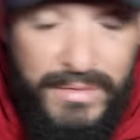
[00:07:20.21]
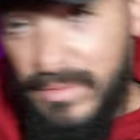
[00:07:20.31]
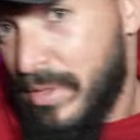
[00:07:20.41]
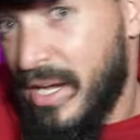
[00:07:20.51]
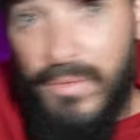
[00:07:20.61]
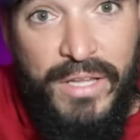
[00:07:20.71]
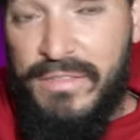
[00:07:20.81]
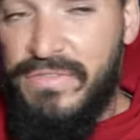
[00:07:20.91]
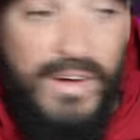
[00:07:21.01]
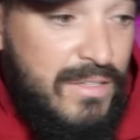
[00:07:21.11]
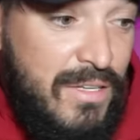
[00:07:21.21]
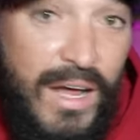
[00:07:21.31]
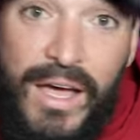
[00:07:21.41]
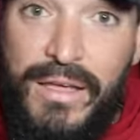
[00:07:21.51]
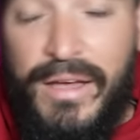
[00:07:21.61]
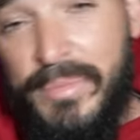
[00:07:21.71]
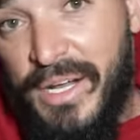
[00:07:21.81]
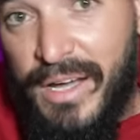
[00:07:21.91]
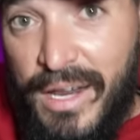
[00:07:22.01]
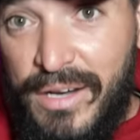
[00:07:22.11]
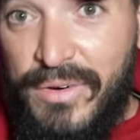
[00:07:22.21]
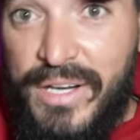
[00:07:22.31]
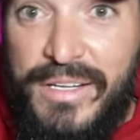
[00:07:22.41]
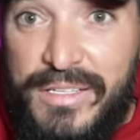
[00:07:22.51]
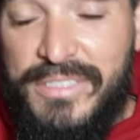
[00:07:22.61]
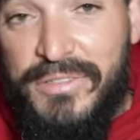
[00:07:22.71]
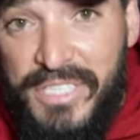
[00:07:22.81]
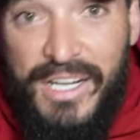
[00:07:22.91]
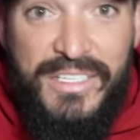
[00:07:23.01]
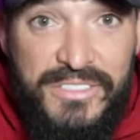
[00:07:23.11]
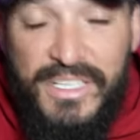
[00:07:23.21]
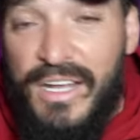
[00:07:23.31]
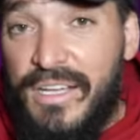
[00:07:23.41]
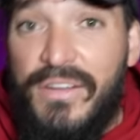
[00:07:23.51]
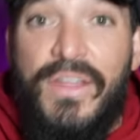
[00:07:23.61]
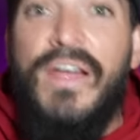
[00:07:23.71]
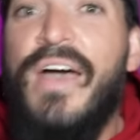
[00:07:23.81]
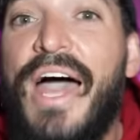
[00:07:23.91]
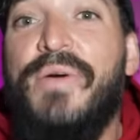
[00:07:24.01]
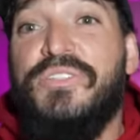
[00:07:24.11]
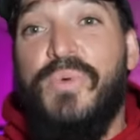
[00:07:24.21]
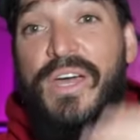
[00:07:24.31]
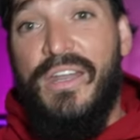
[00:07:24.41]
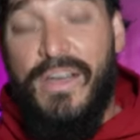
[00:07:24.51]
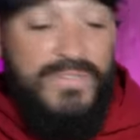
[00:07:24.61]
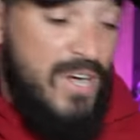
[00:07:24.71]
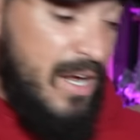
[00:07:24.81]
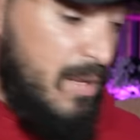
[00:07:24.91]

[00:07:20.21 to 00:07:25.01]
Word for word: and I'm like, what the fuck did I mean, I kind of know what I did because I was kind of instigating here and there. Anyways, we're getting off track.